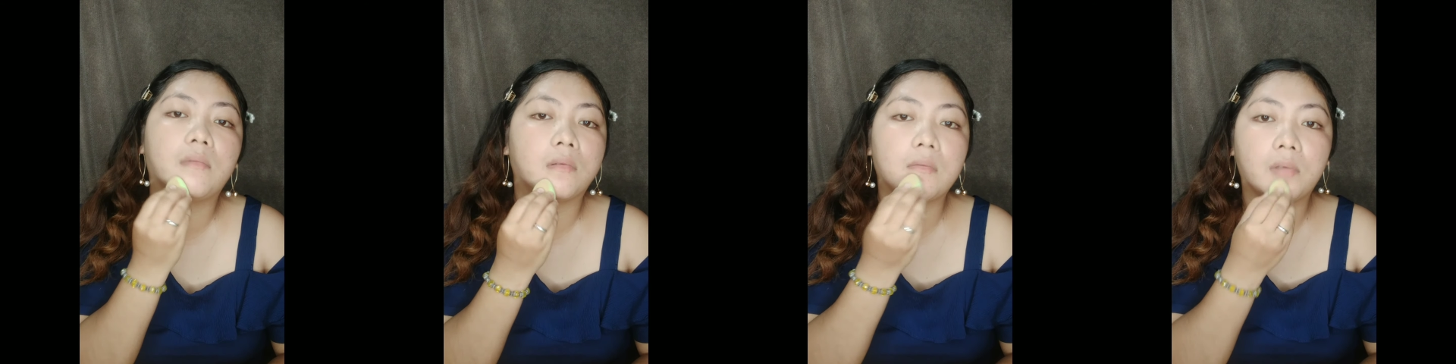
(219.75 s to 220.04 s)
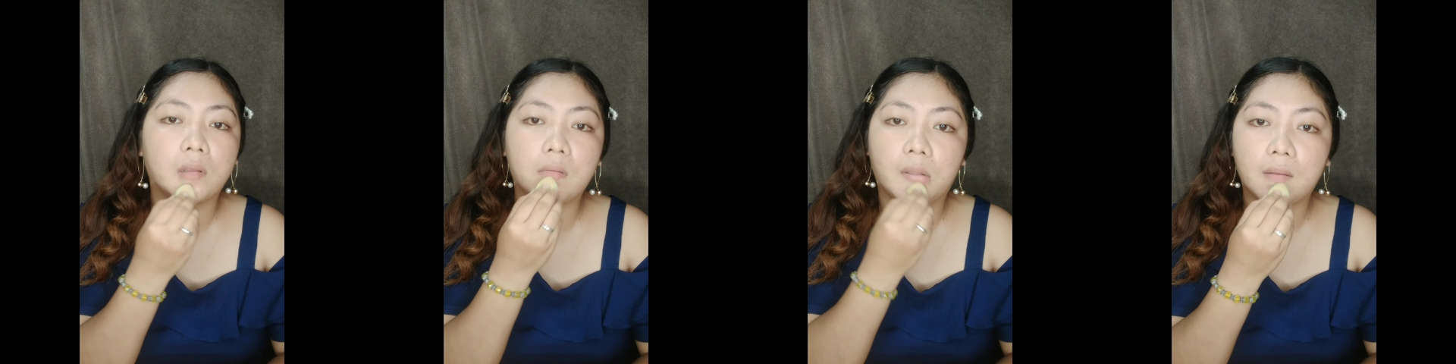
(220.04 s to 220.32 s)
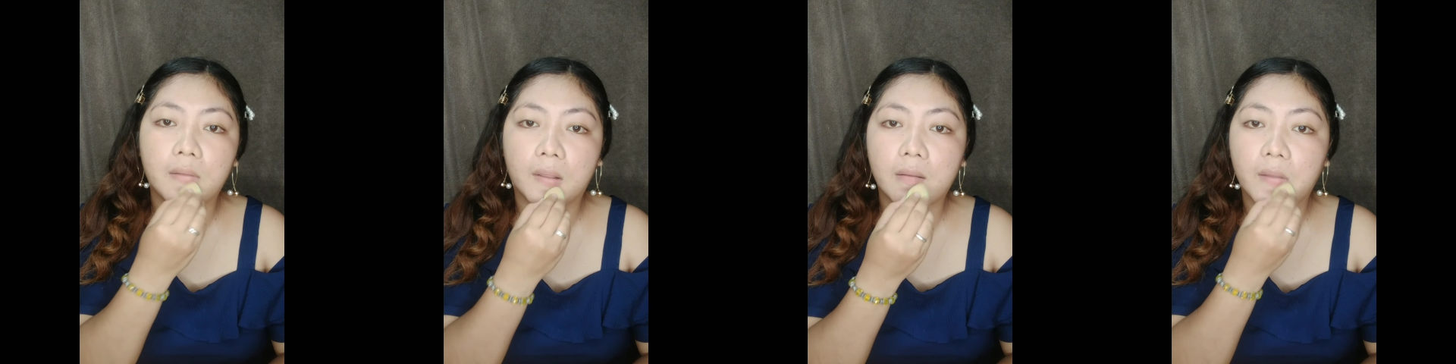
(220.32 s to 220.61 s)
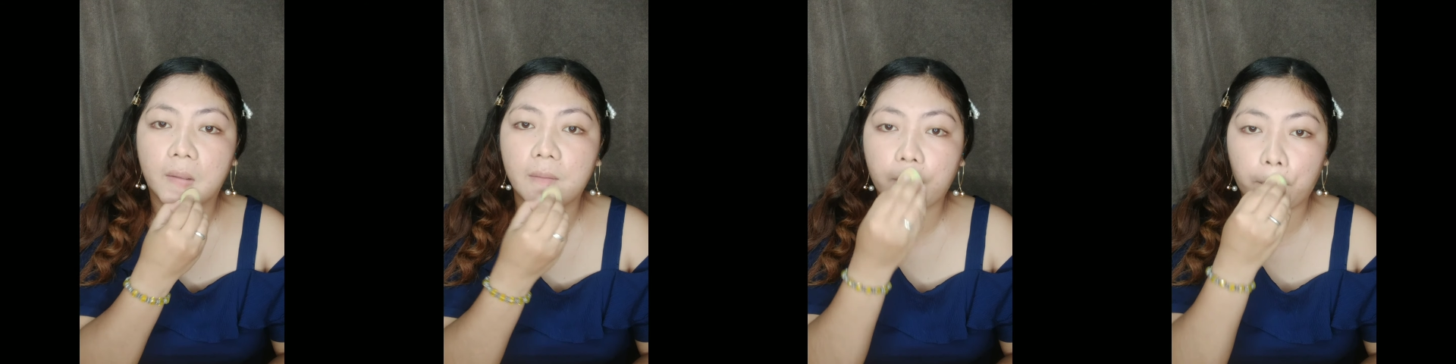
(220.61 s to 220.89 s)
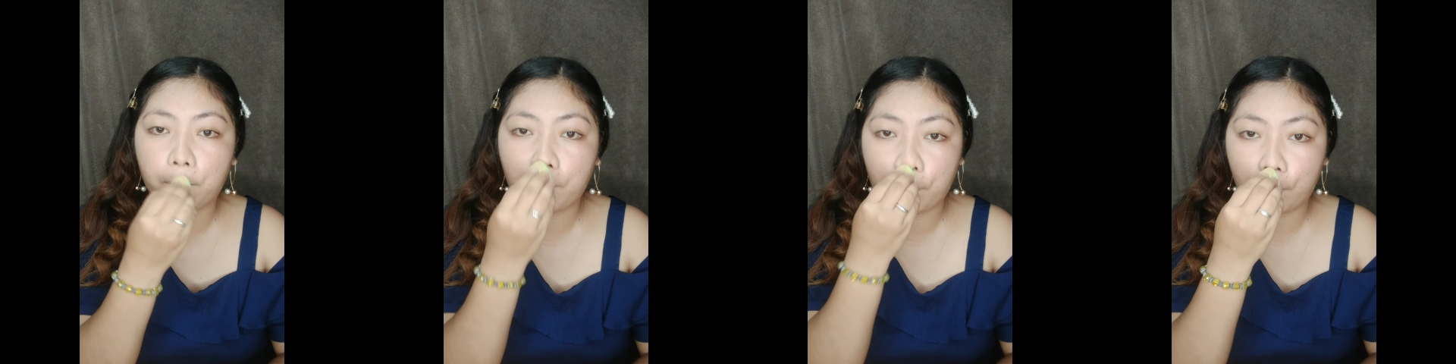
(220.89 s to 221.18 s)
it's okay to
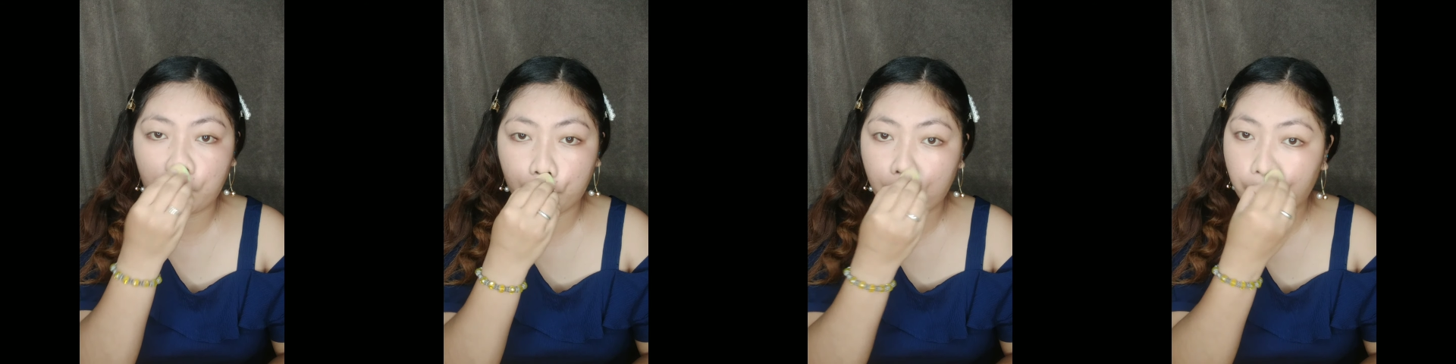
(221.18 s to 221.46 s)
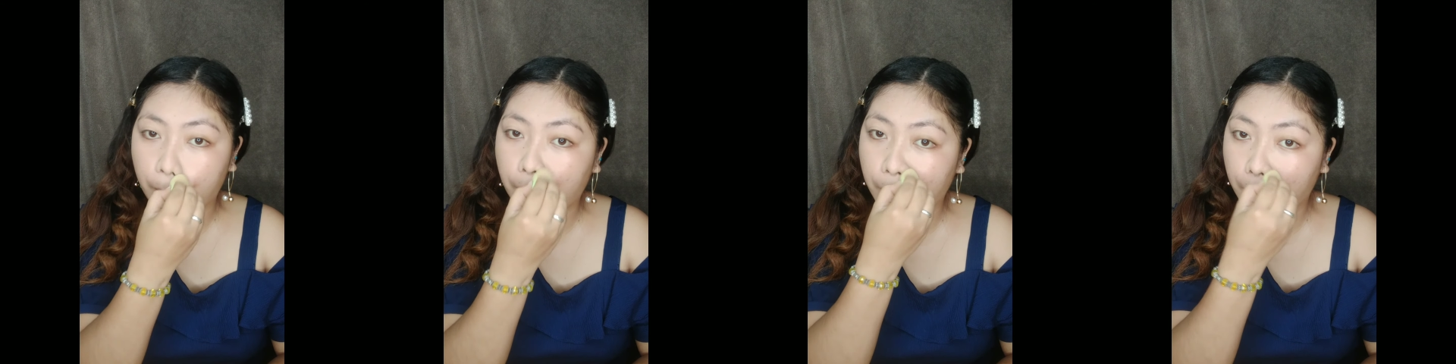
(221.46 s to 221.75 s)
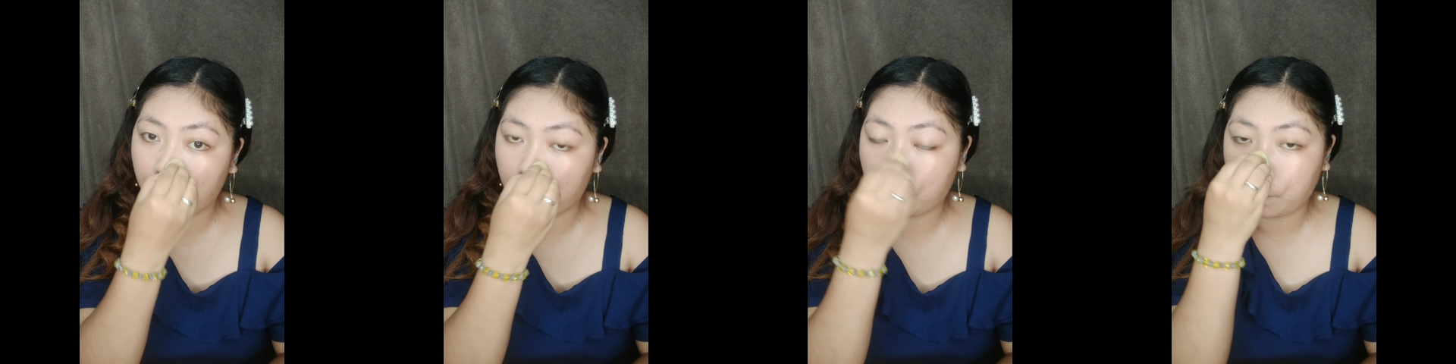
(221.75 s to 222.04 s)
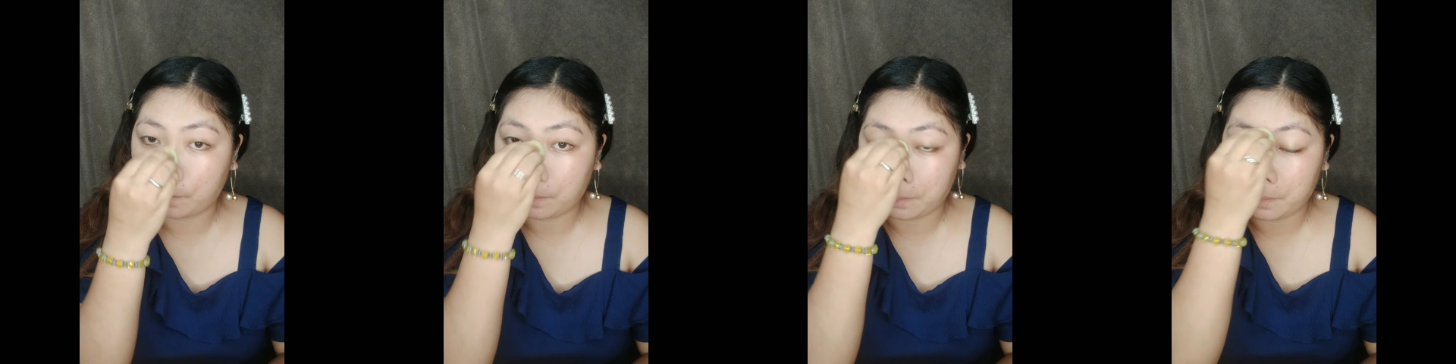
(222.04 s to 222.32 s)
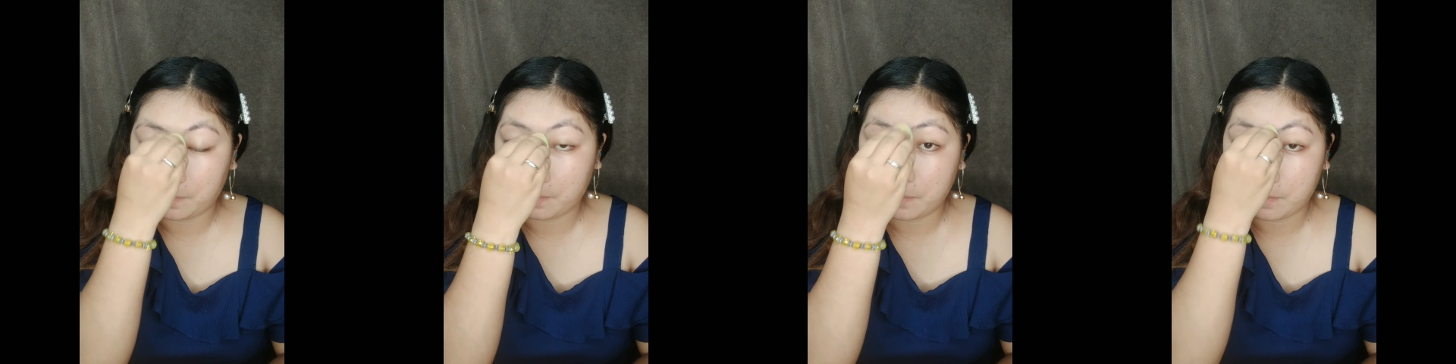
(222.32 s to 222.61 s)
normal to oily,
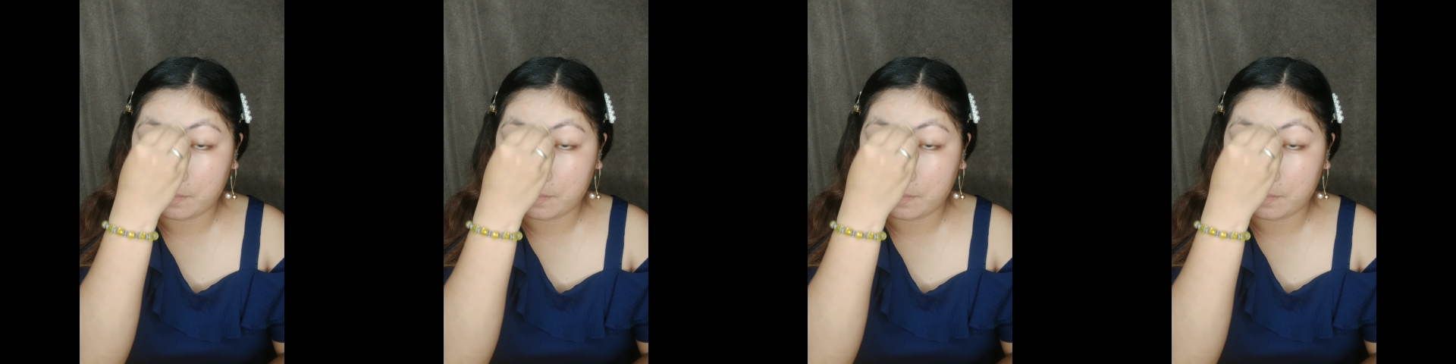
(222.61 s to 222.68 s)
guys.